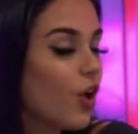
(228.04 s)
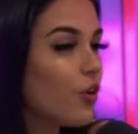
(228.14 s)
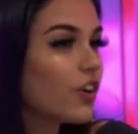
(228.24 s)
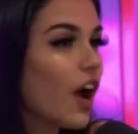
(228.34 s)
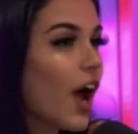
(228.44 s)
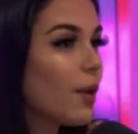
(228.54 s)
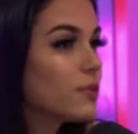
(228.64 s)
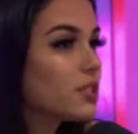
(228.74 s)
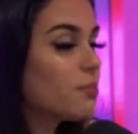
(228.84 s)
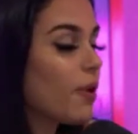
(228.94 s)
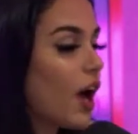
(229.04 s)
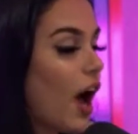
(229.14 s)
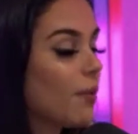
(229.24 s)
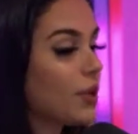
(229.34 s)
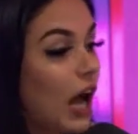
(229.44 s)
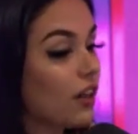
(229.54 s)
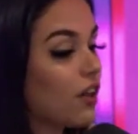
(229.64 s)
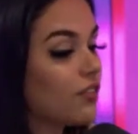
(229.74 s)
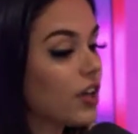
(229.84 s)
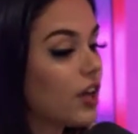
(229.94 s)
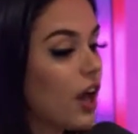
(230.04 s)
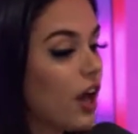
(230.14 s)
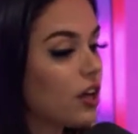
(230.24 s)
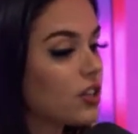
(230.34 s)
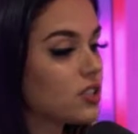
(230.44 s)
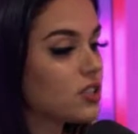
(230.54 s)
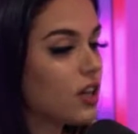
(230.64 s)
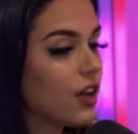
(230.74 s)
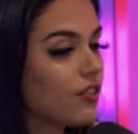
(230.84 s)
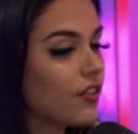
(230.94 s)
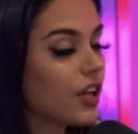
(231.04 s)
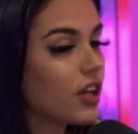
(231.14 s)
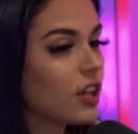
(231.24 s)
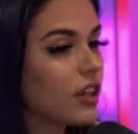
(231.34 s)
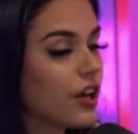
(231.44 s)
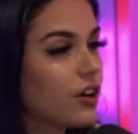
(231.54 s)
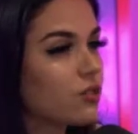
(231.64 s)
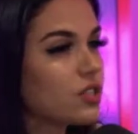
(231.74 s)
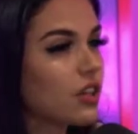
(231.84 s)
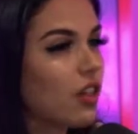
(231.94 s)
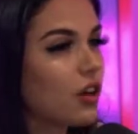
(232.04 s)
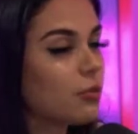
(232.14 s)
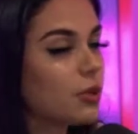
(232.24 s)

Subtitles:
overhyped, but I mean, I love it. And I feel there you see a lot of